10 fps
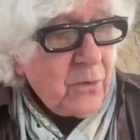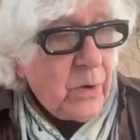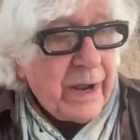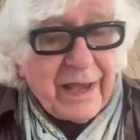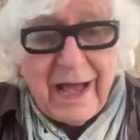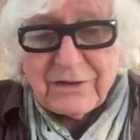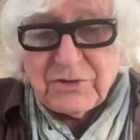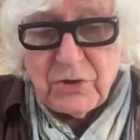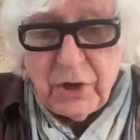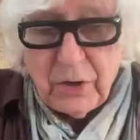who I got
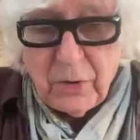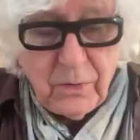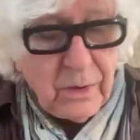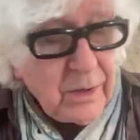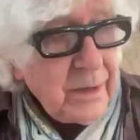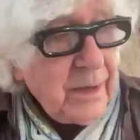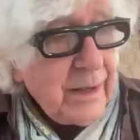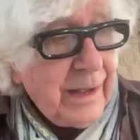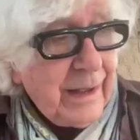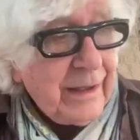to know
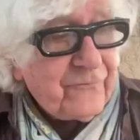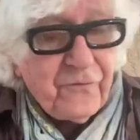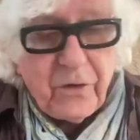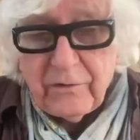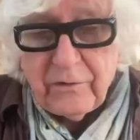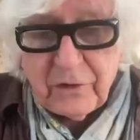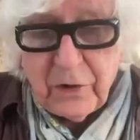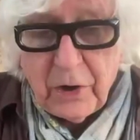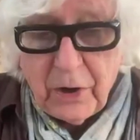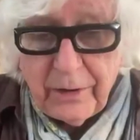at Forest
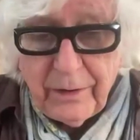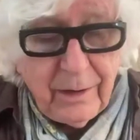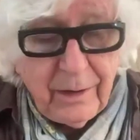Lawn,